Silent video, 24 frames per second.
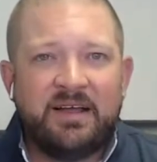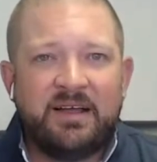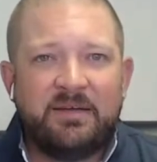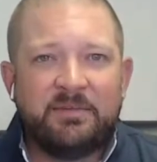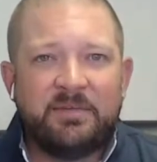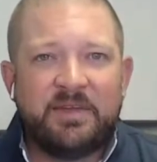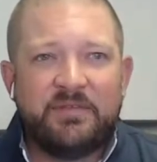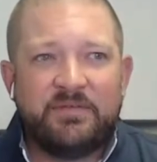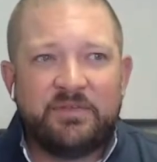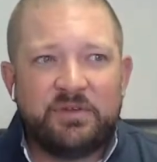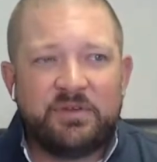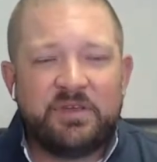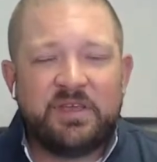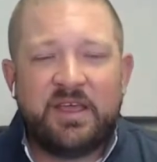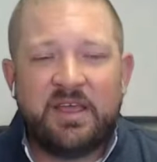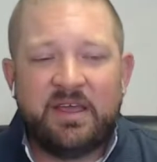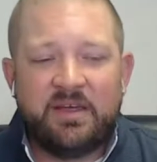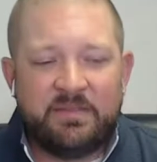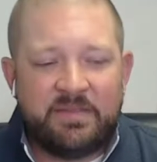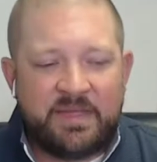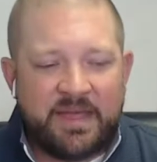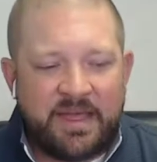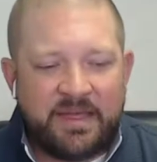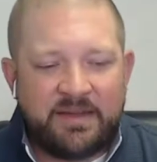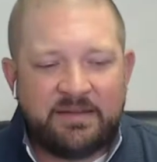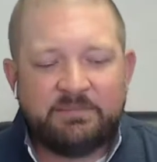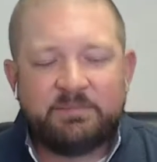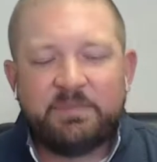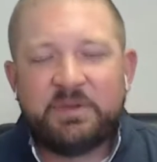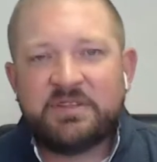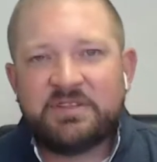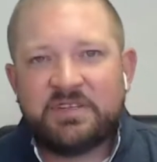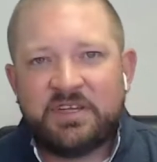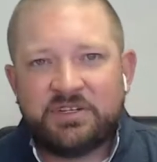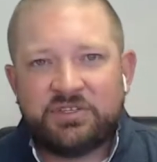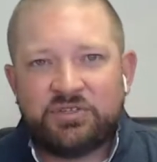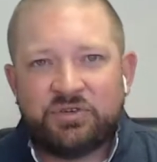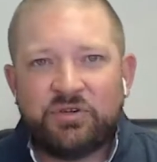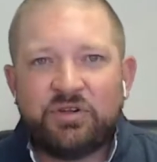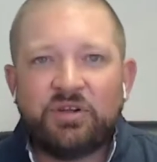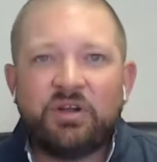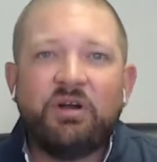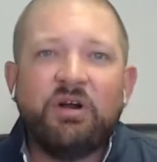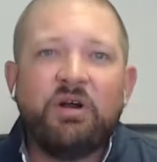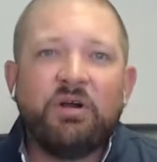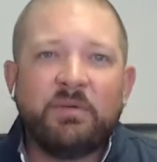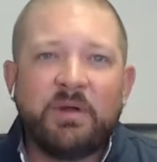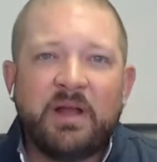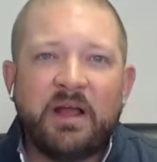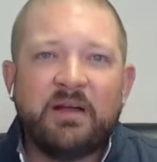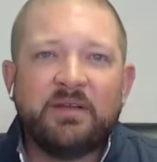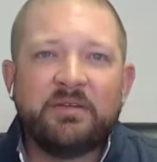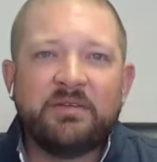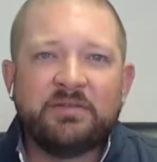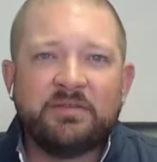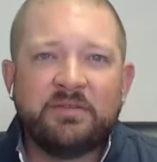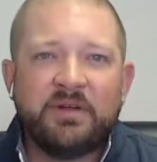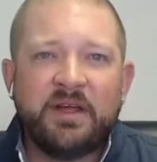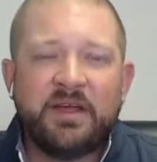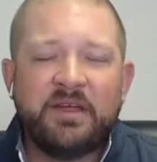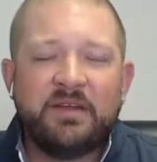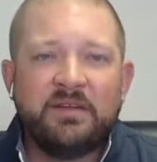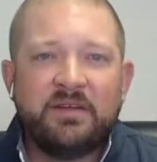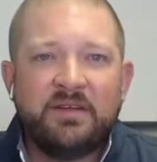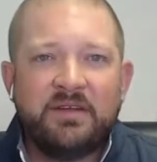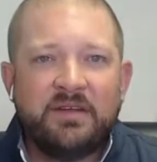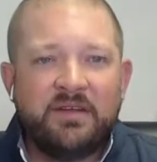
if you can, that potential go-around, right?